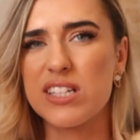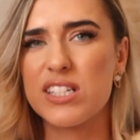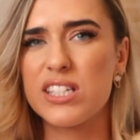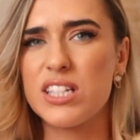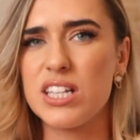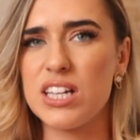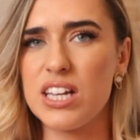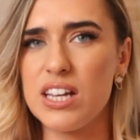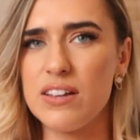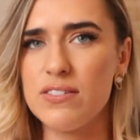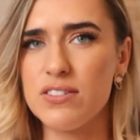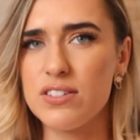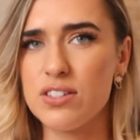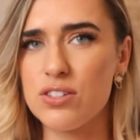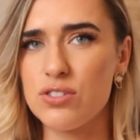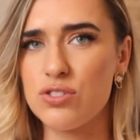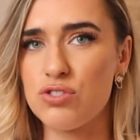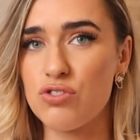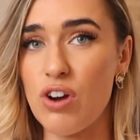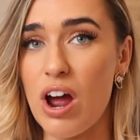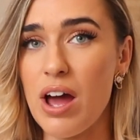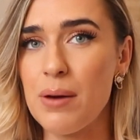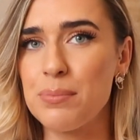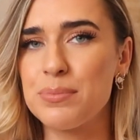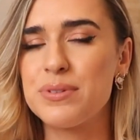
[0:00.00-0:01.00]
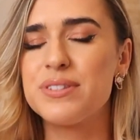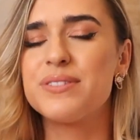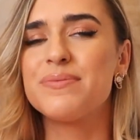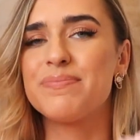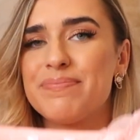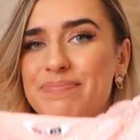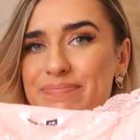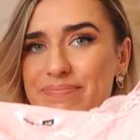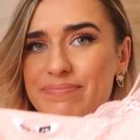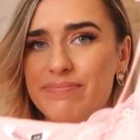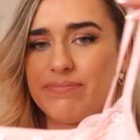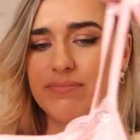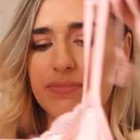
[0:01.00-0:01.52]
sleeves straps
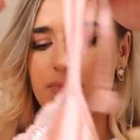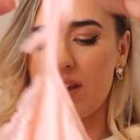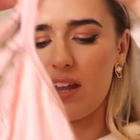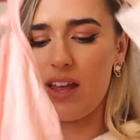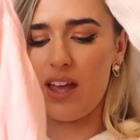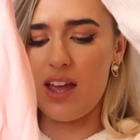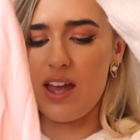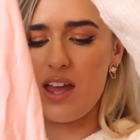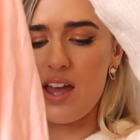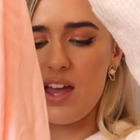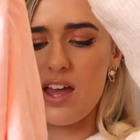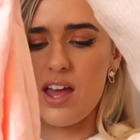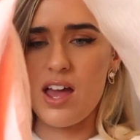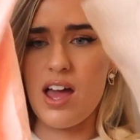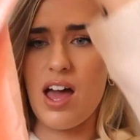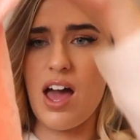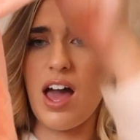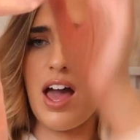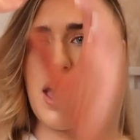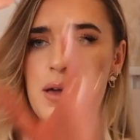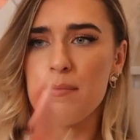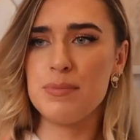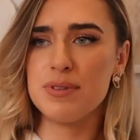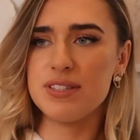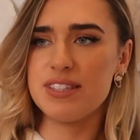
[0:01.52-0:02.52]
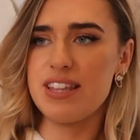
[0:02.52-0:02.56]
um,